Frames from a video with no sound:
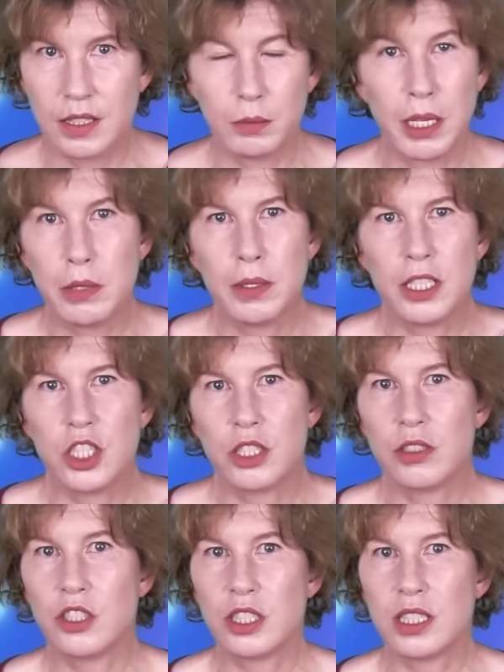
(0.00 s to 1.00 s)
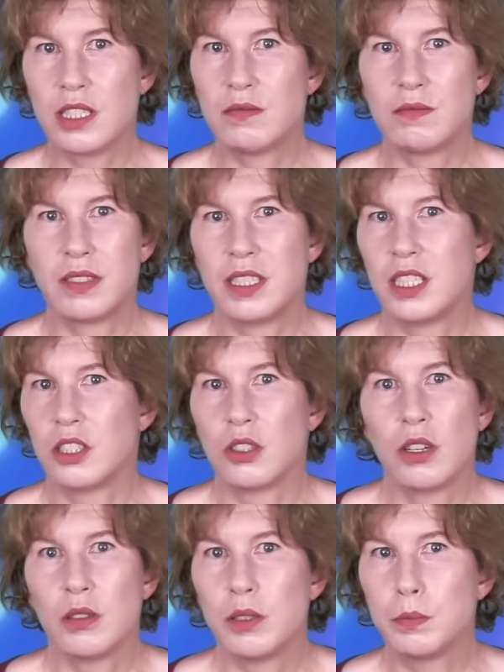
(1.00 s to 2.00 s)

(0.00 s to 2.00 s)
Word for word: Maybe I should just grow a